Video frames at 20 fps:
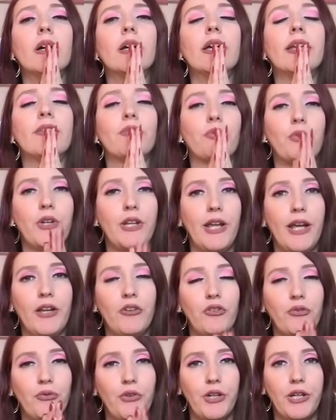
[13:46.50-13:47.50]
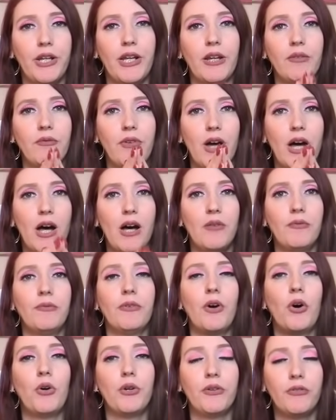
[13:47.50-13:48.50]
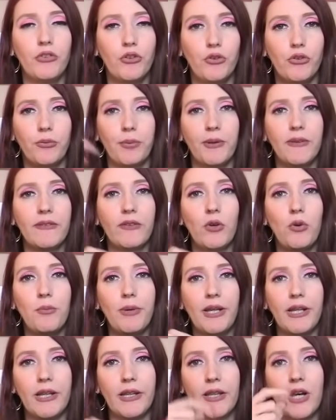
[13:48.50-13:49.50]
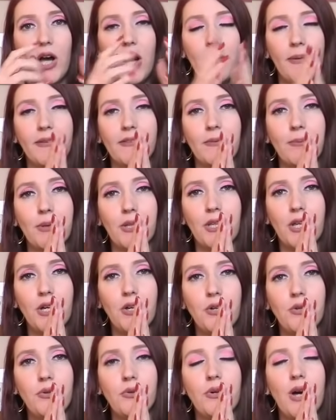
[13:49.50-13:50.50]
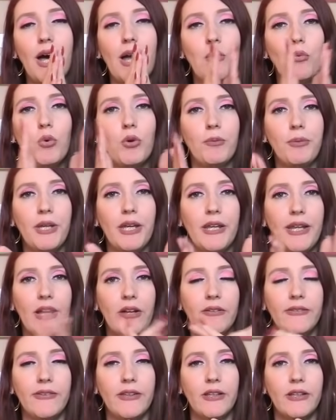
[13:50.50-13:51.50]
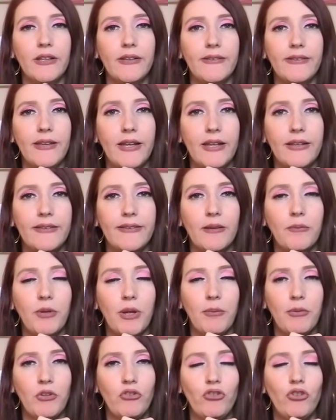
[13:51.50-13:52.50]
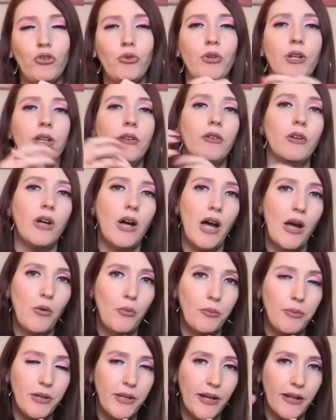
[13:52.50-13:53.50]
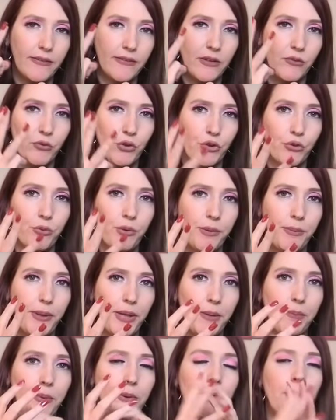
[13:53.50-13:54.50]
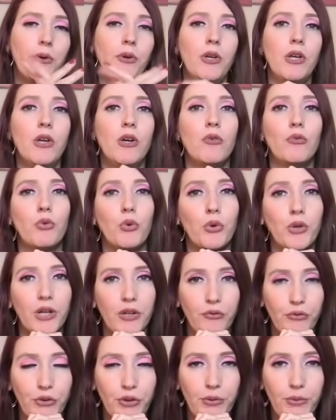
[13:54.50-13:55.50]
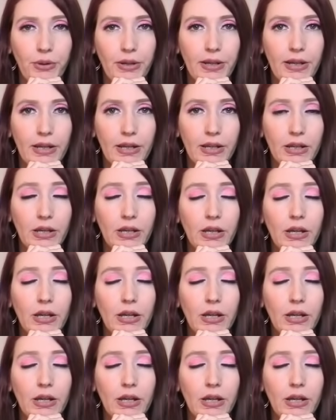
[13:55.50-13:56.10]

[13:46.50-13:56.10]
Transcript: it's free to enter, free to get involved. All you have to do is put soulmate in the comments below. I will be announcing this in sometime in June. I will be announcing for three people for a free reading.